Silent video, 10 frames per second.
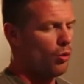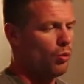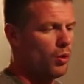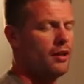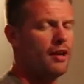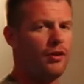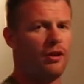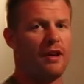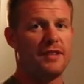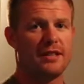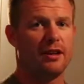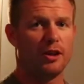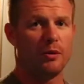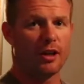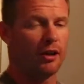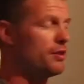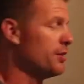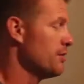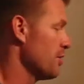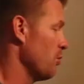what level of detail you want to go
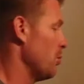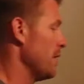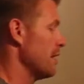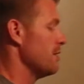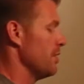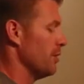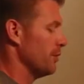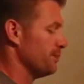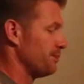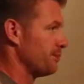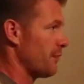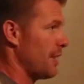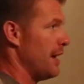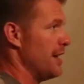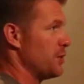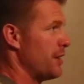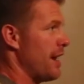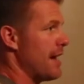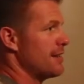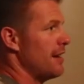into, so what we can do is with an
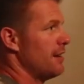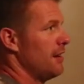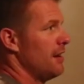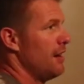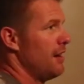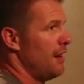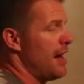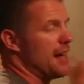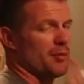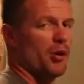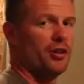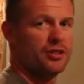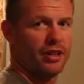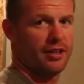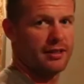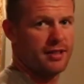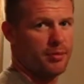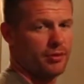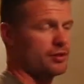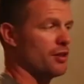asset, as a motor is a good
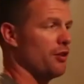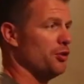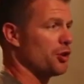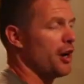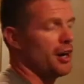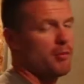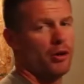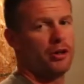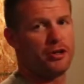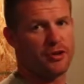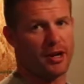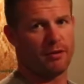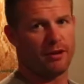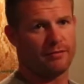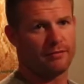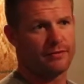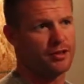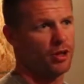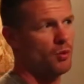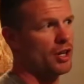example. So you create a motor in Drakewell.
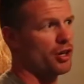So we